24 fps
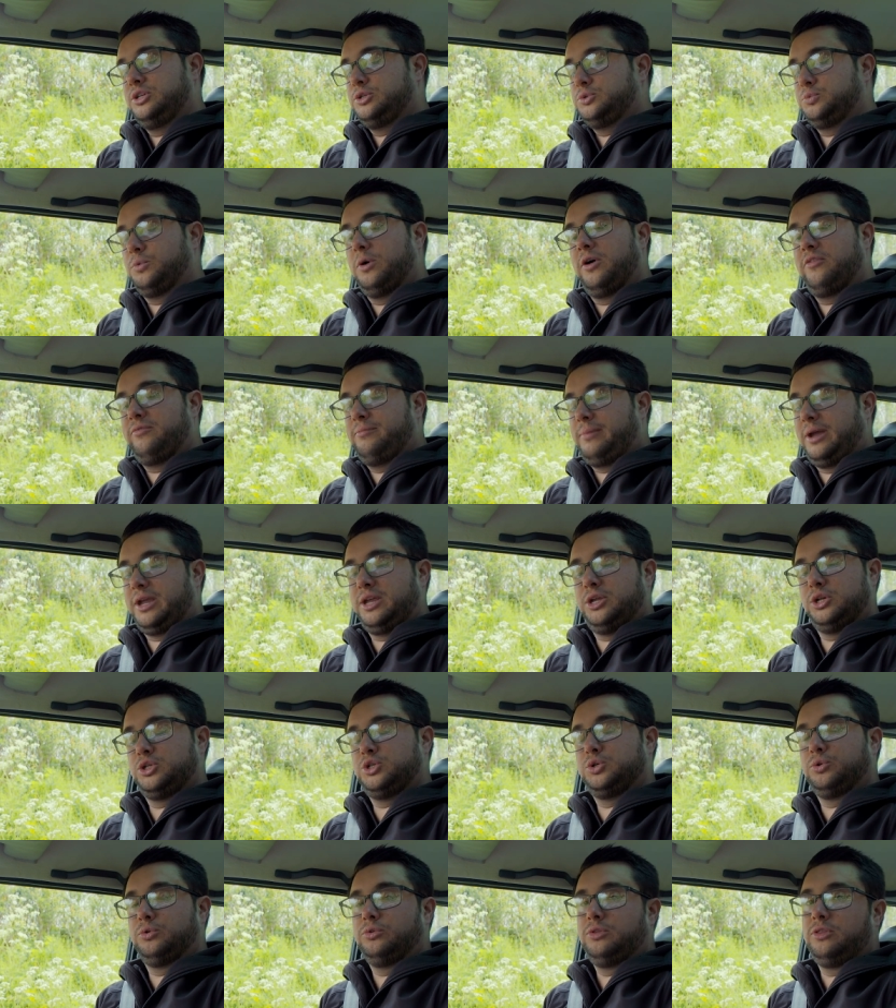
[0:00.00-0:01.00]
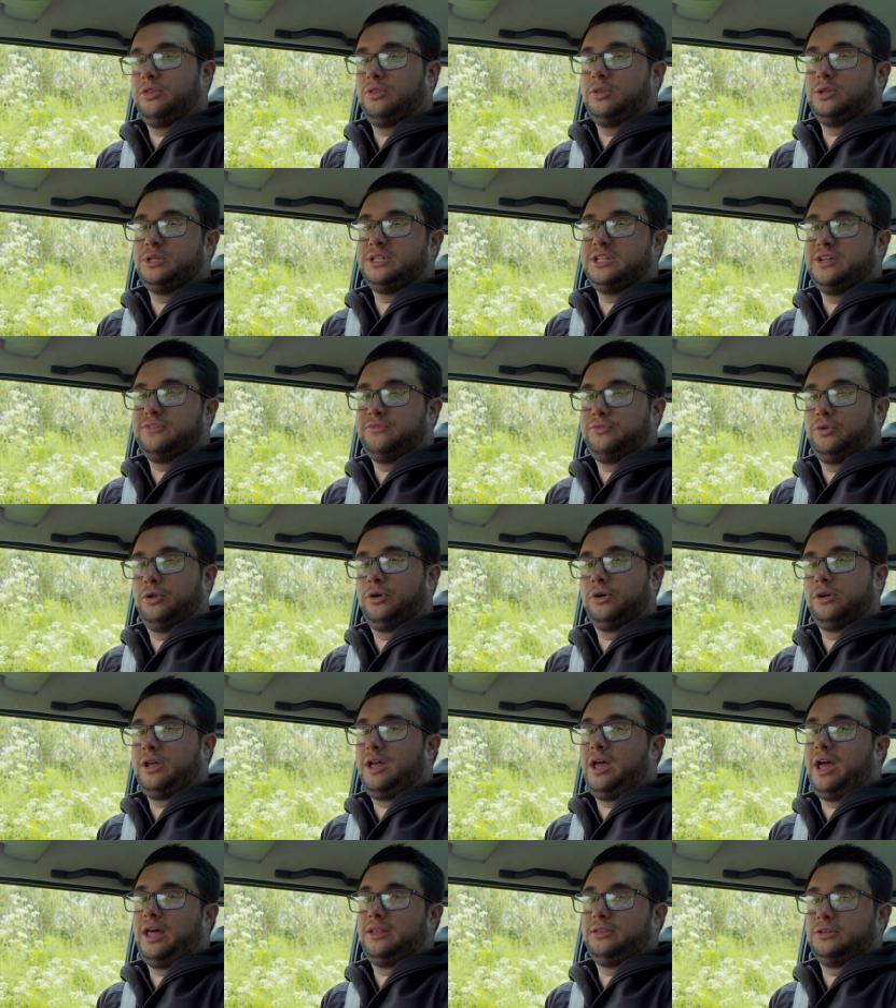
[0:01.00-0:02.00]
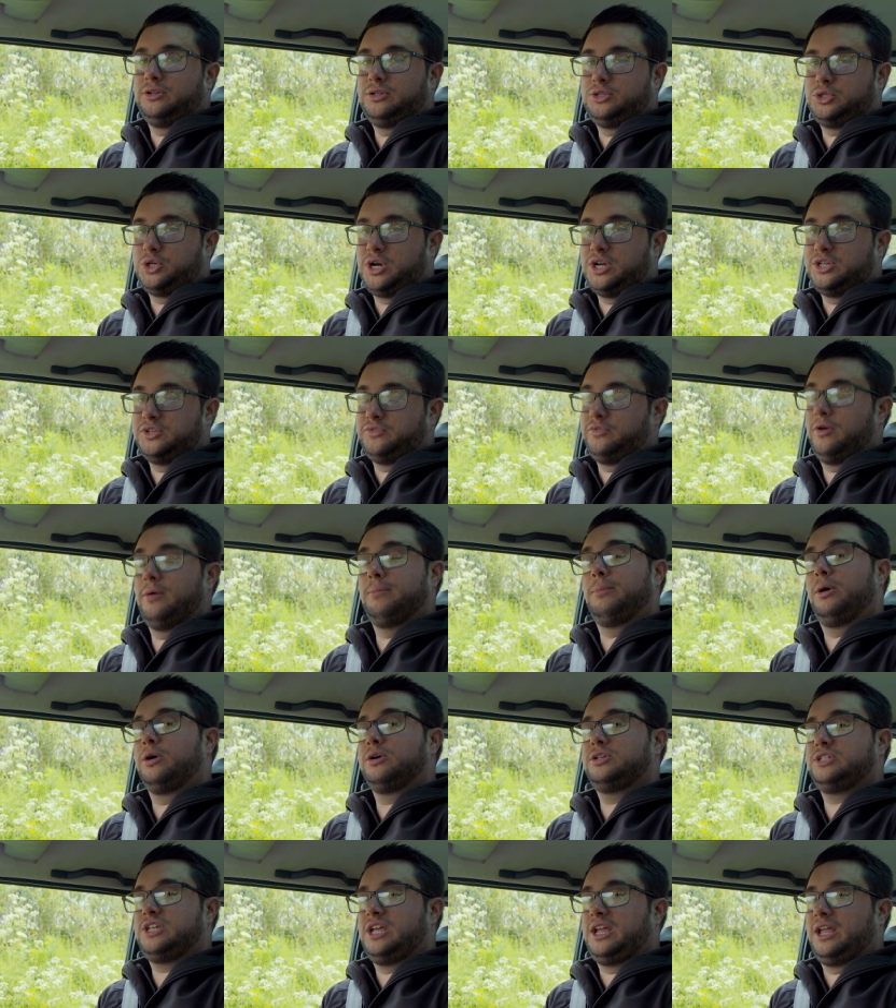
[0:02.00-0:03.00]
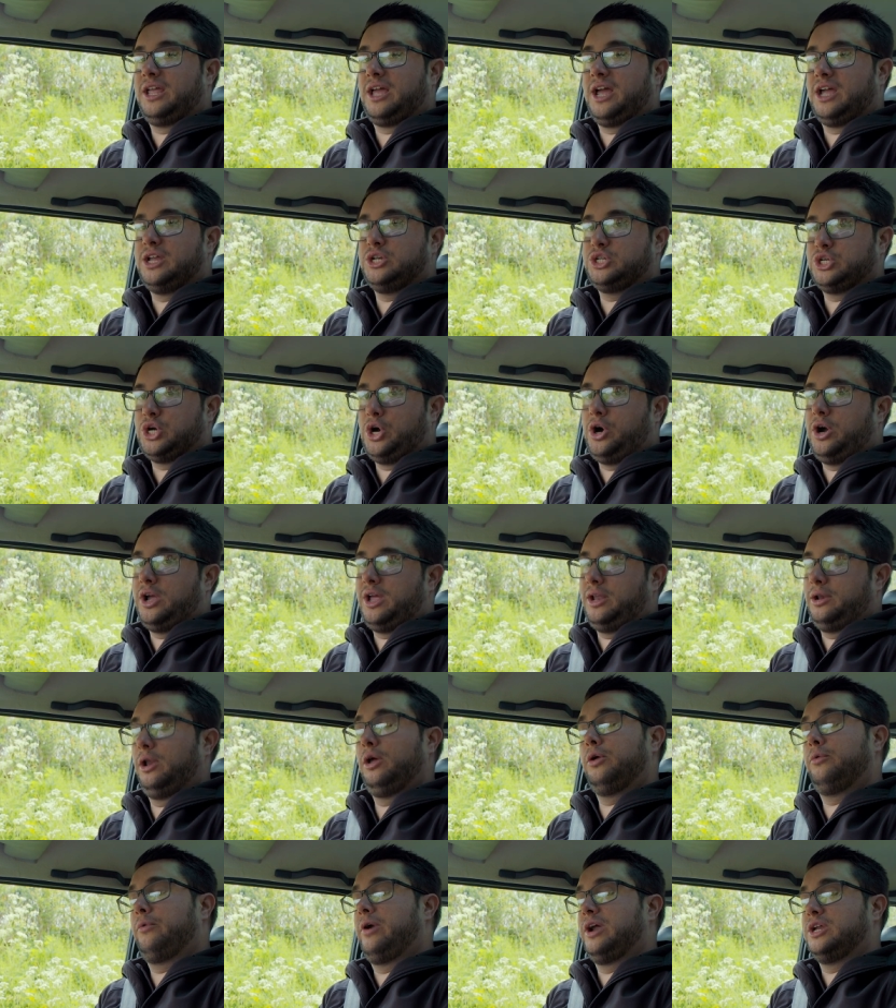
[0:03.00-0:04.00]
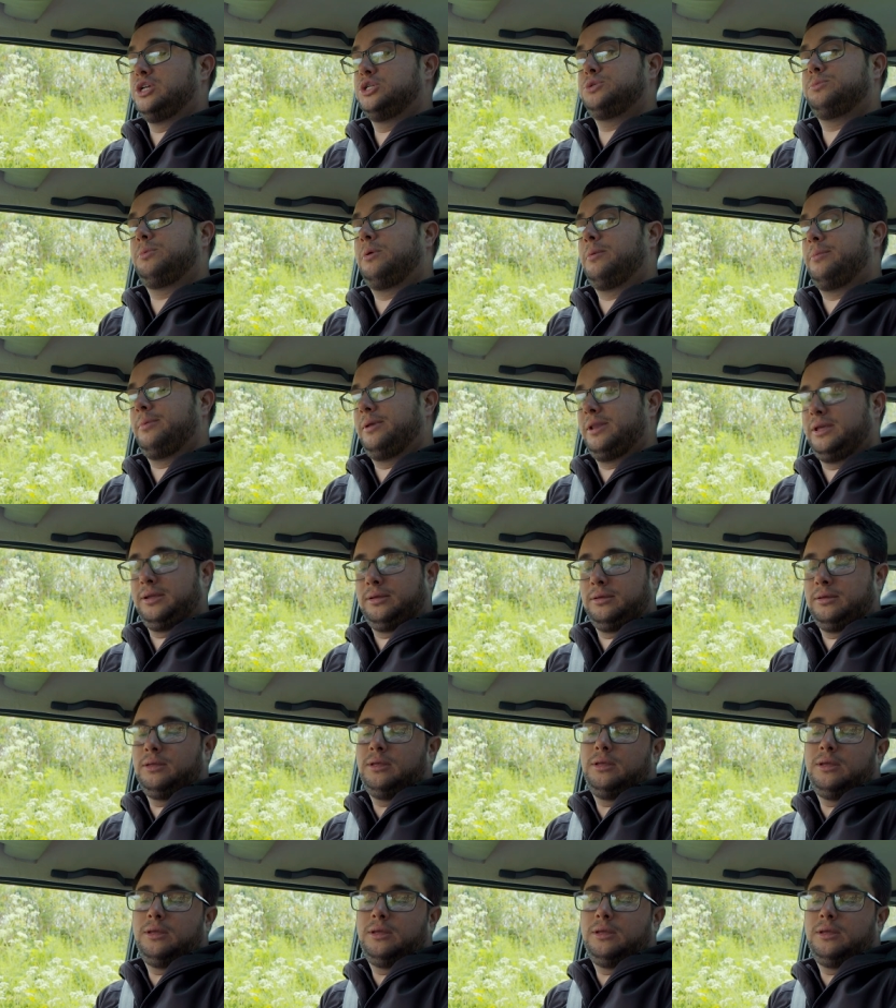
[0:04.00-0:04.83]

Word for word: it's worth making sure that the diff lock and the transfer box engage high and low range properly.